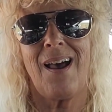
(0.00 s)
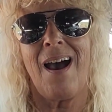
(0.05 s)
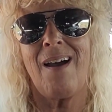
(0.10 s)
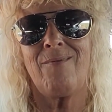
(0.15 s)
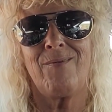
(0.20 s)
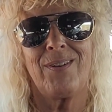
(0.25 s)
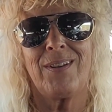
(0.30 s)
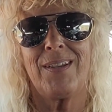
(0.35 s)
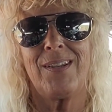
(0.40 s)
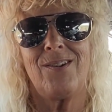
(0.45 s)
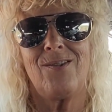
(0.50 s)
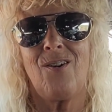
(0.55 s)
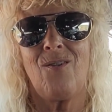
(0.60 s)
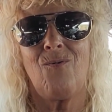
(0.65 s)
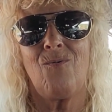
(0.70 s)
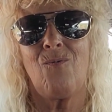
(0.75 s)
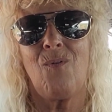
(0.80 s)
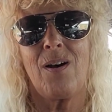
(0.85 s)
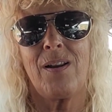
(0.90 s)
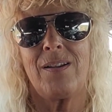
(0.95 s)
I really
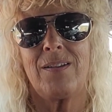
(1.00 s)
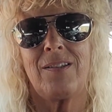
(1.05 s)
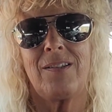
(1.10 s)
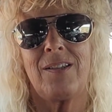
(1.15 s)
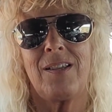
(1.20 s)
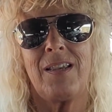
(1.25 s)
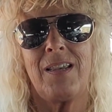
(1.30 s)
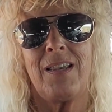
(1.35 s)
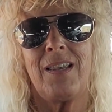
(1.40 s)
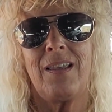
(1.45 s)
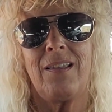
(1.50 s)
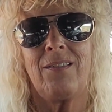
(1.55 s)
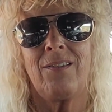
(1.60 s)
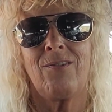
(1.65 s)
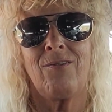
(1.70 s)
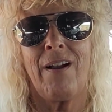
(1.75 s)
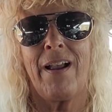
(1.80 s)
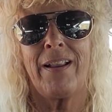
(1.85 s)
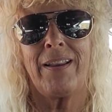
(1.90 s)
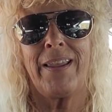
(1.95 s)
don't want to see the
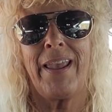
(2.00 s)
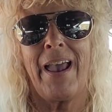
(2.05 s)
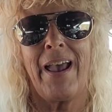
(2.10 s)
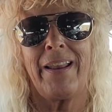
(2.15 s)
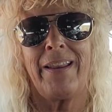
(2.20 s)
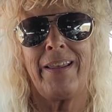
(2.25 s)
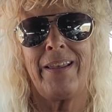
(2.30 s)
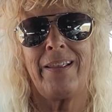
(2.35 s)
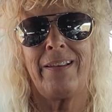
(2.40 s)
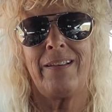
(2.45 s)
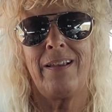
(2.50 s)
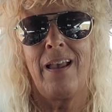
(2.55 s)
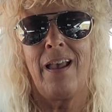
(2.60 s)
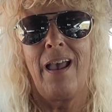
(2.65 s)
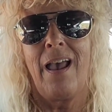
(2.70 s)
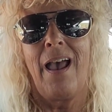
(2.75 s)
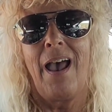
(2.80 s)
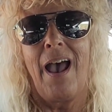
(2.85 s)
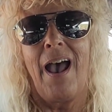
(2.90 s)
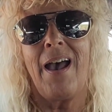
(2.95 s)
Grand Canyon.
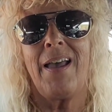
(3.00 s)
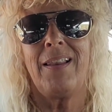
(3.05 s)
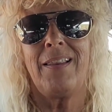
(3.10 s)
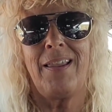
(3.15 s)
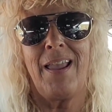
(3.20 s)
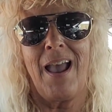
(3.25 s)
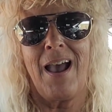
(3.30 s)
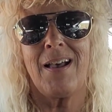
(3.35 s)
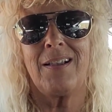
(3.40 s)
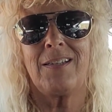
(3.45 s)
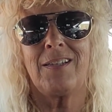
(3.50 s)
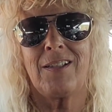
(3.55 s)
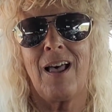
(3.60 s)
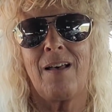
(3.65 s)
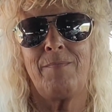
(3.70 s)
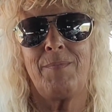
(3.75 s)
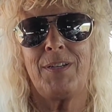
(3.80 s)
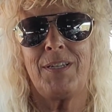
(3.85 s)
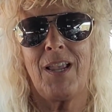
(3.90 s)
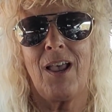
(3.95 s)
And yes,
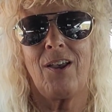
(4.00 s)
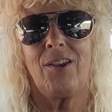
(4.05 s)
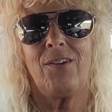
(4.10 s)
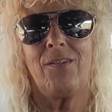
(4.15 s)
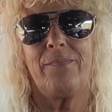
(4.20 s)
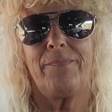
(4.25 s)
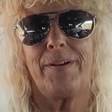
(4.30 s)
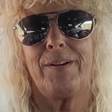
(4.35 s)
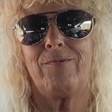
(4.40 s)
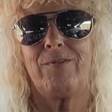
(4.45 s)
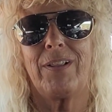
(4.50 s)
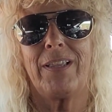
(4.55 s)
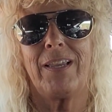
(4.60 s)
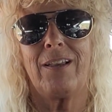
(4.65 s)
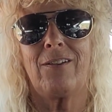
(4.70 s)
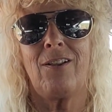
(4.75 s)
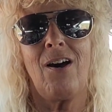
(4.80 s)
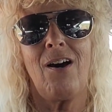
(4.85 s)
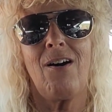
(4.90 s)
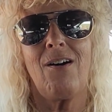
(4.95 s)
let me tell you, I've been really
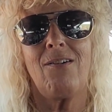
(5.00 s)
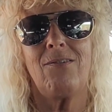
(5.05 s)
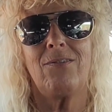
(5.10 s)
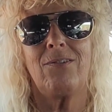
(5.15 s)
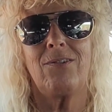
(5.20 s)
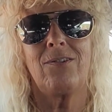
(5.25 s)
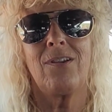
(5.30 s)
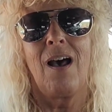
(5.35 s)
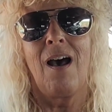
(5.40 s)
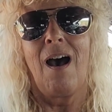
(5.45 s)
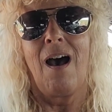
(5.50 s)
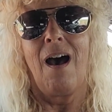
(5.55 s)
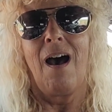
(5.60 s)
close.